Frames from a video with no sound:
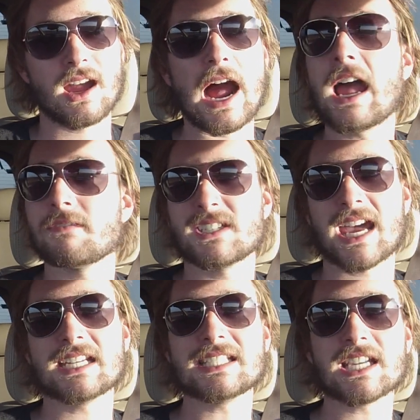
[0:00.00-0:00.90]
I have a
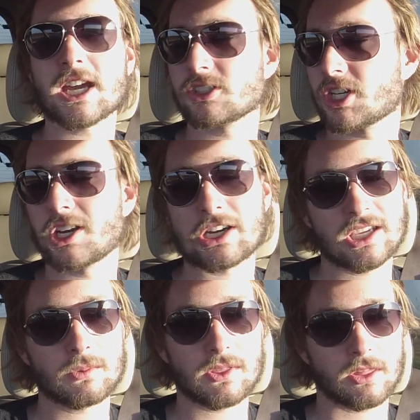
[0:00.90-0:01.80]
99
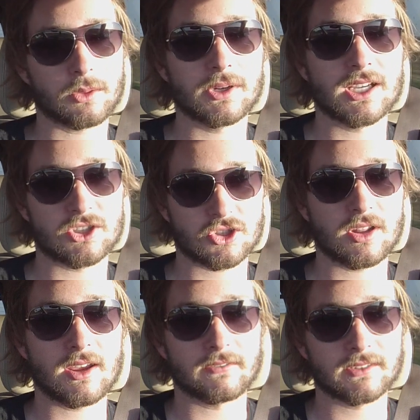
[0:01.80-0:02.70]
Cherokee with a 3-inch
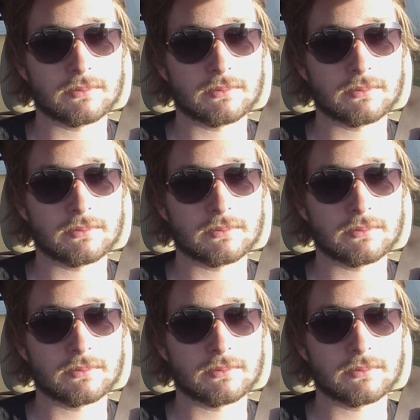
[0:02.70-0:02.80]
lift.